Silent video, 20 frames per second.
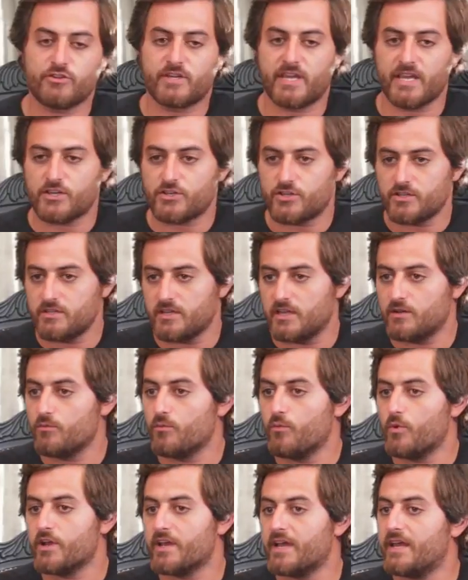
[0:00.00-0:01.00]
education,
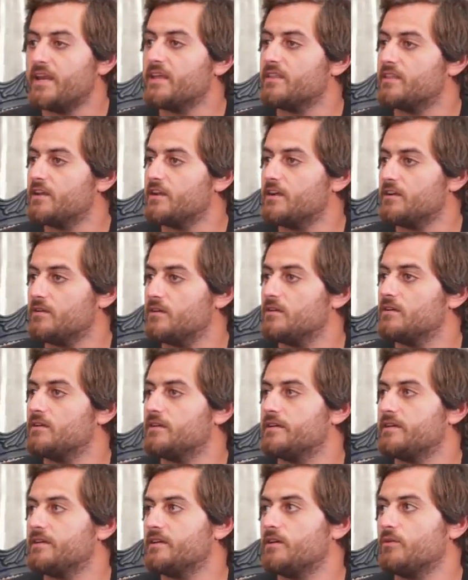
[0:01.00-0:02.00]
and we're getting there.
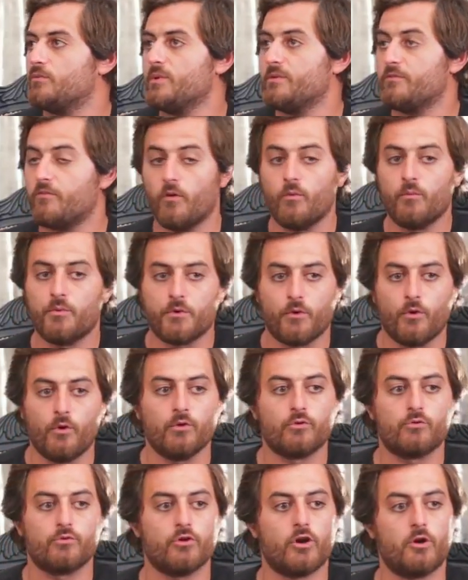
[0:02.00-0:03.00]
We
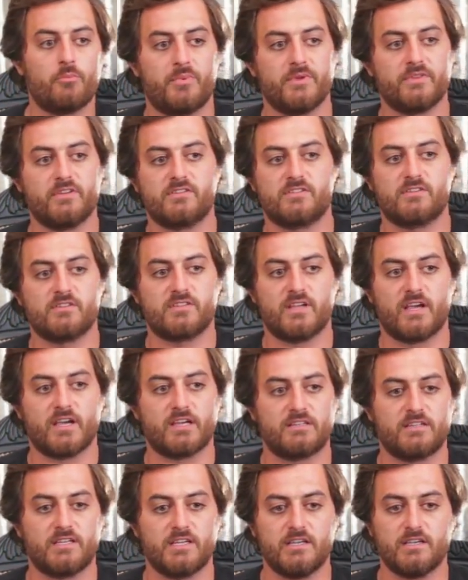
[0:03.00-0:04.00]
all grew up in this
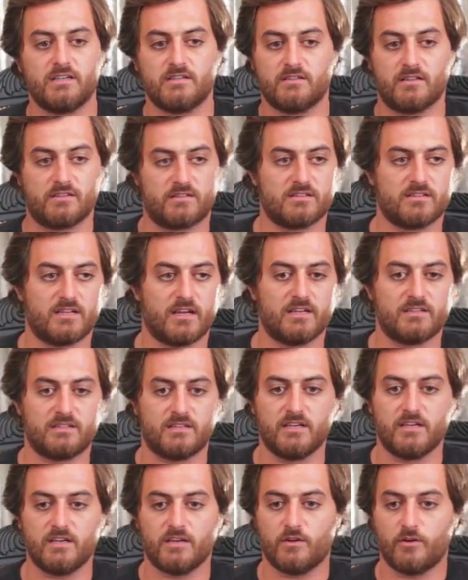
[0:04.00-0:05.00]
society,
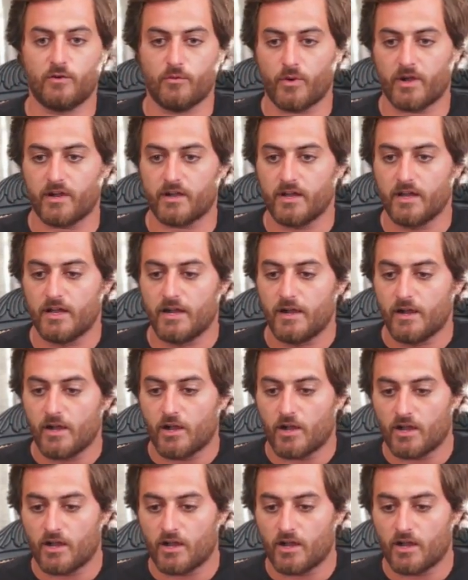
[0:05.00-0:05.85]
where